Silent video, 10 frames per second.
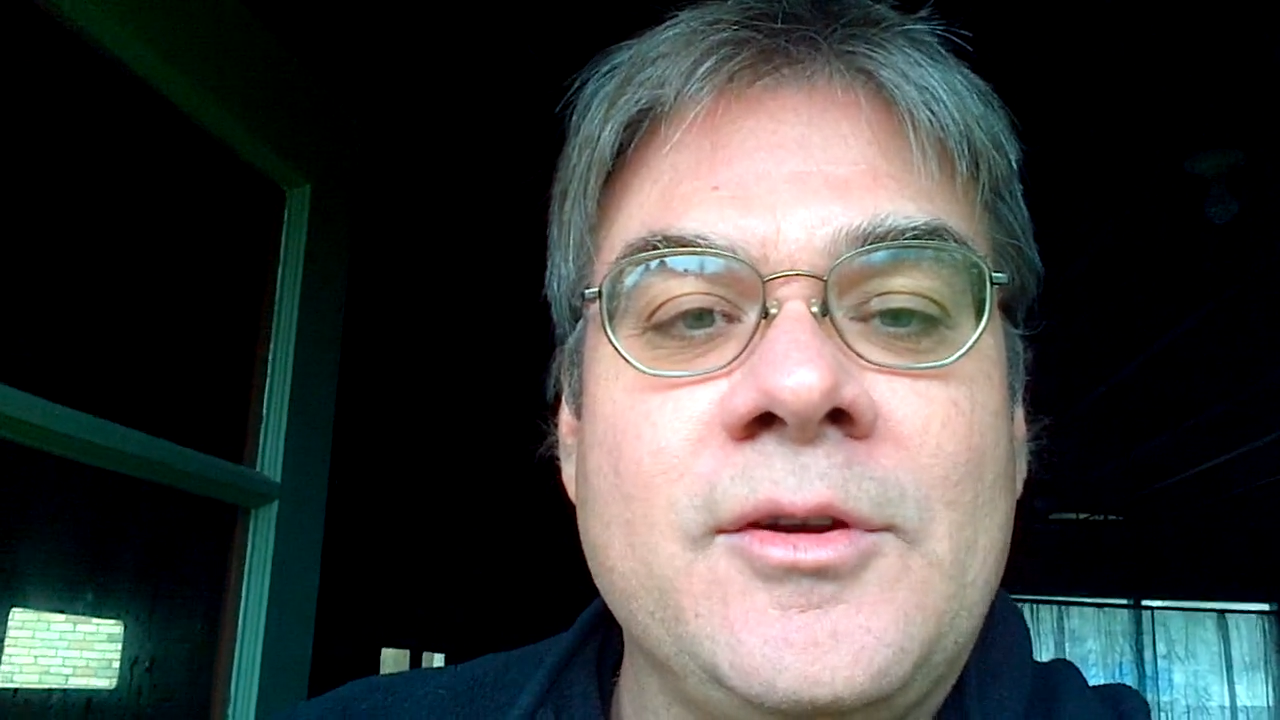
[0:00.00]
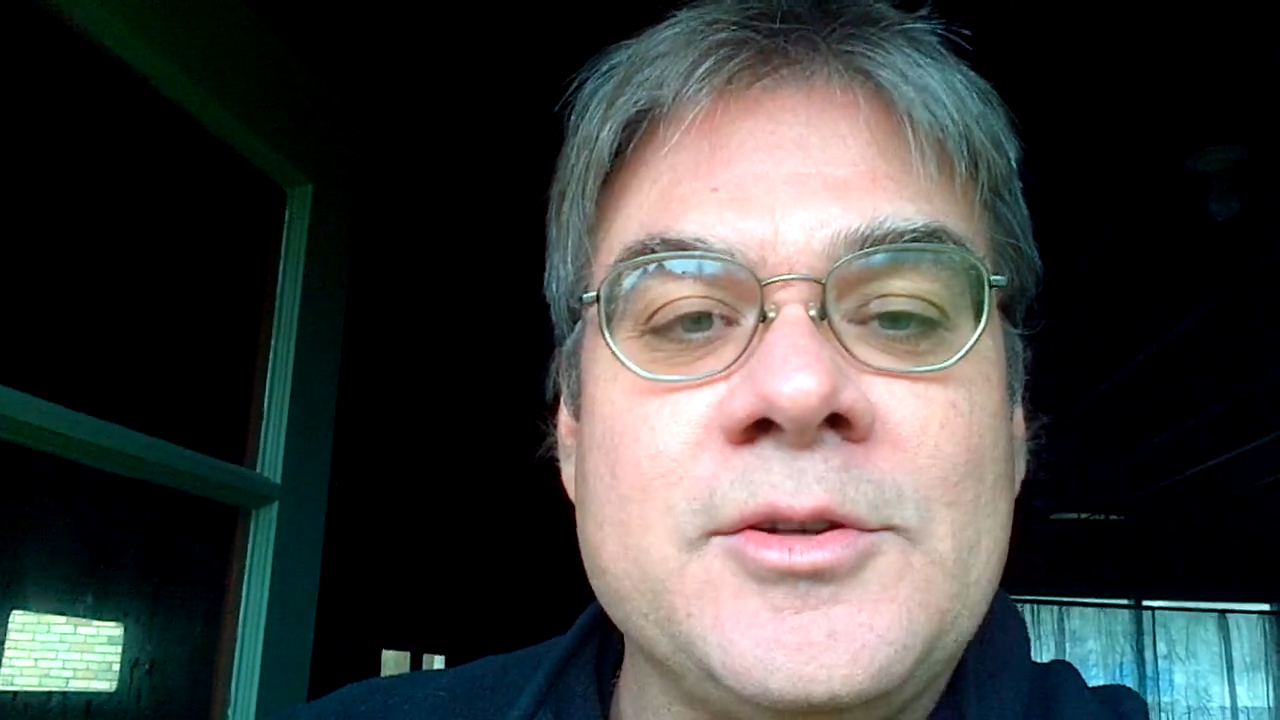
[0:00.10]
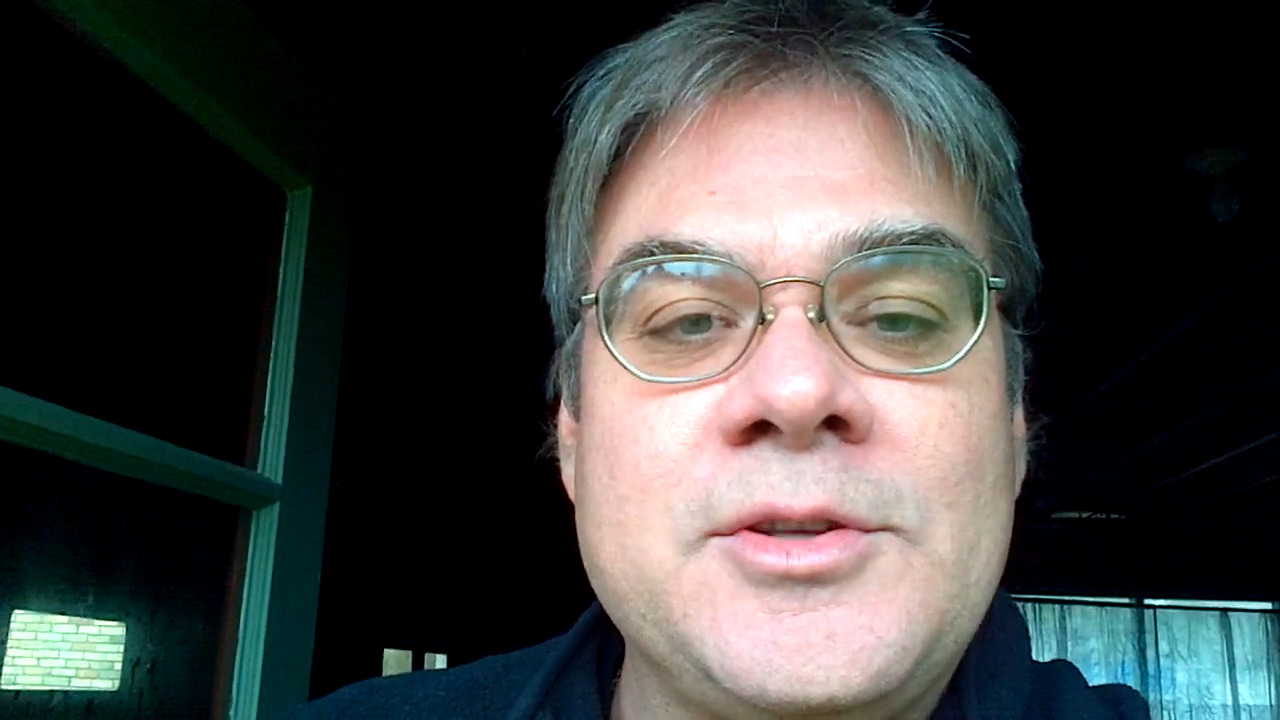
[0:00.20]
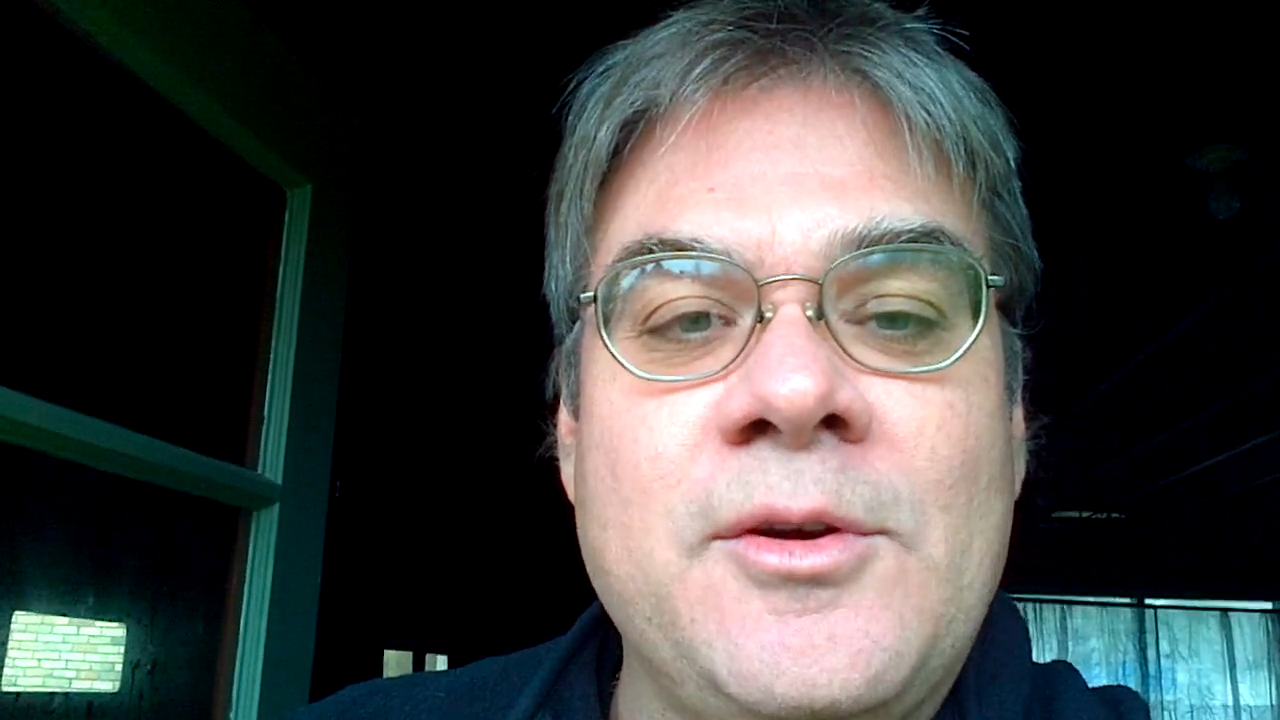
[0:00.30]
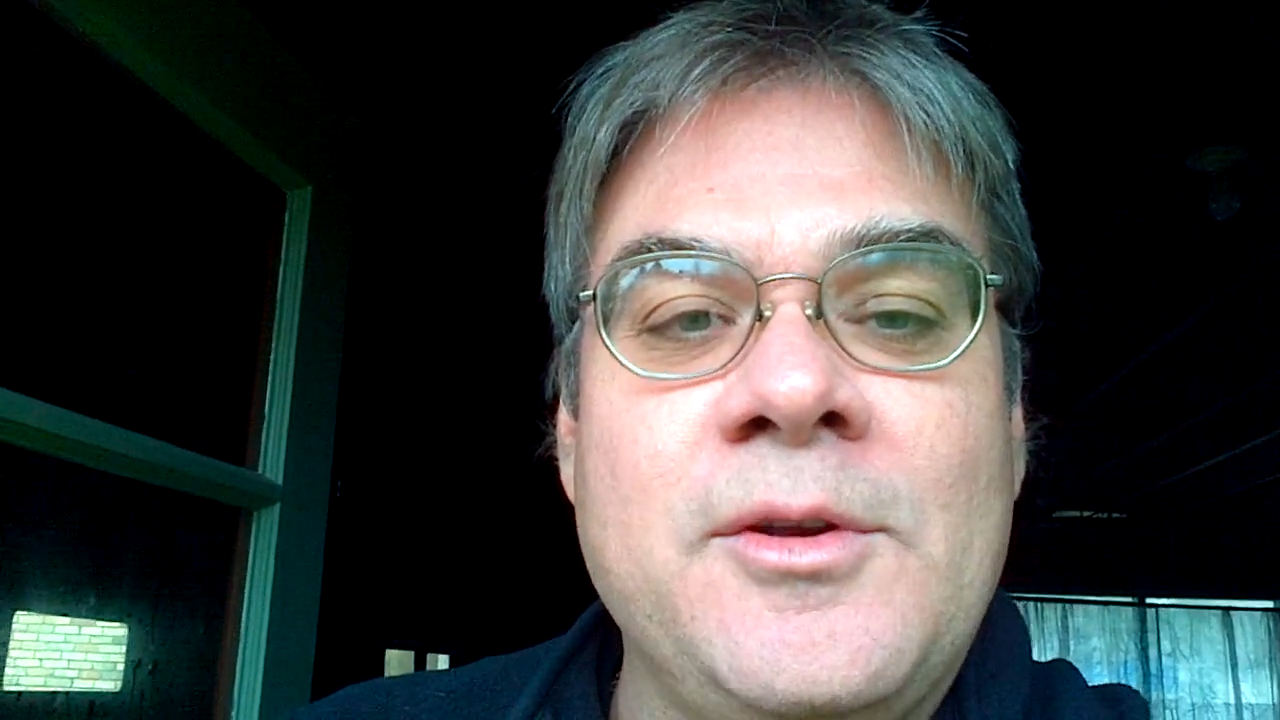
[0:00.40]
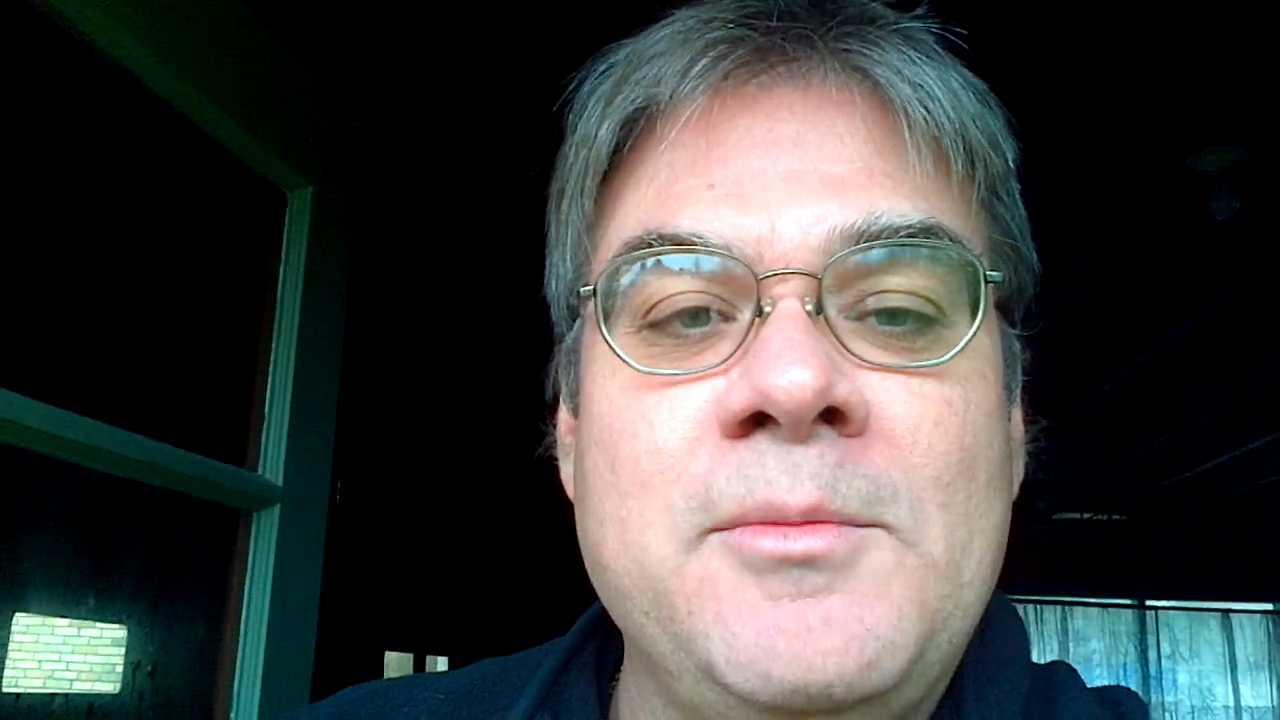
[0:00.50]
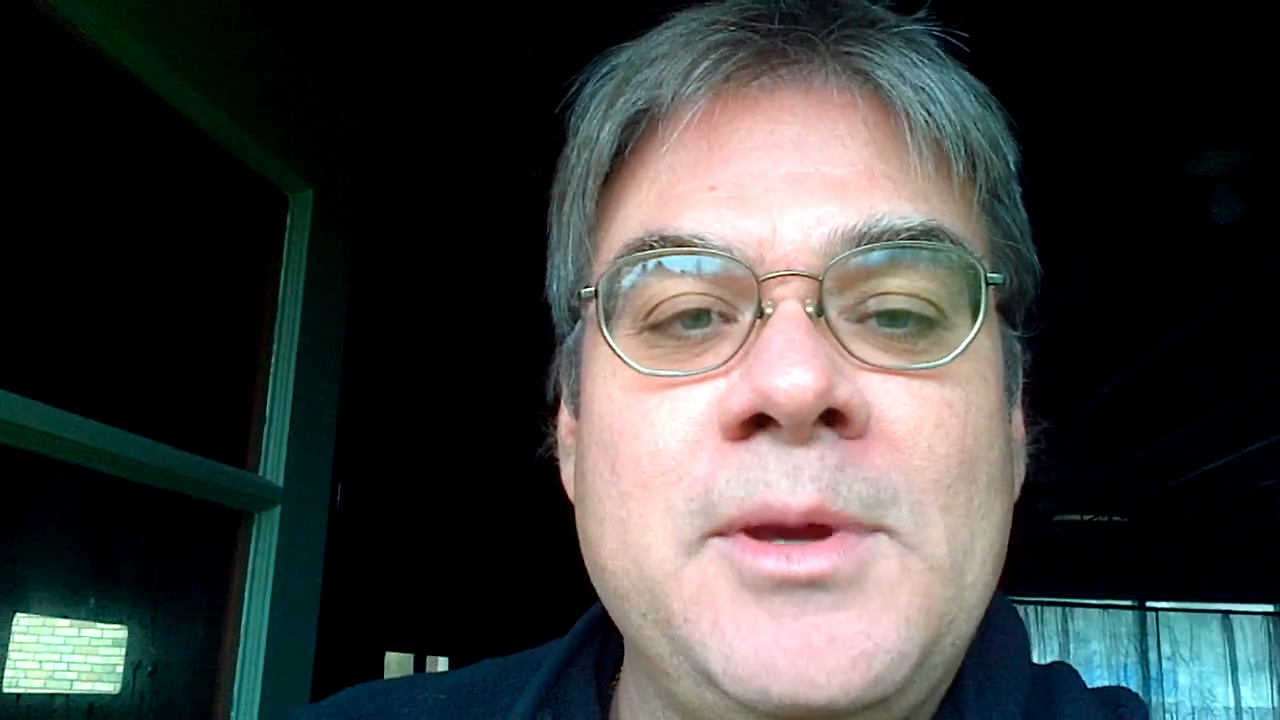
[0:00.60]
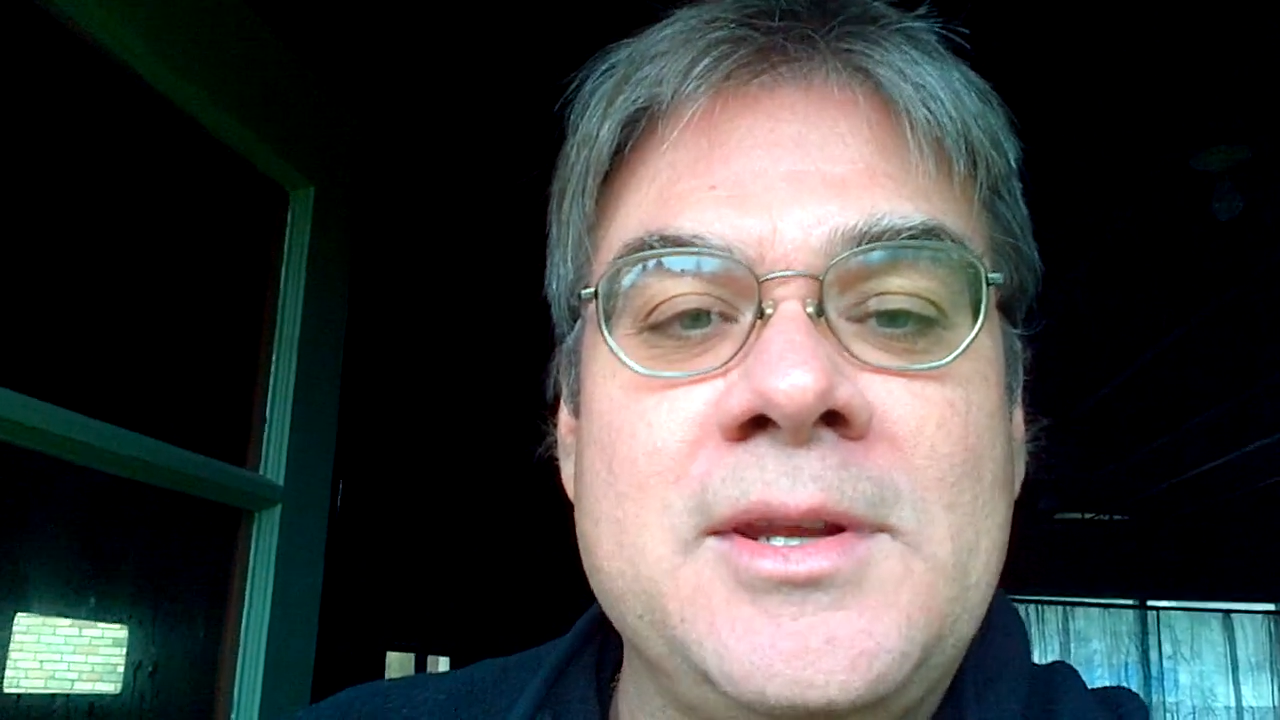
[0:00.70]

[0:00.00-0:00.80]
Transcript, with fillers: there's going to be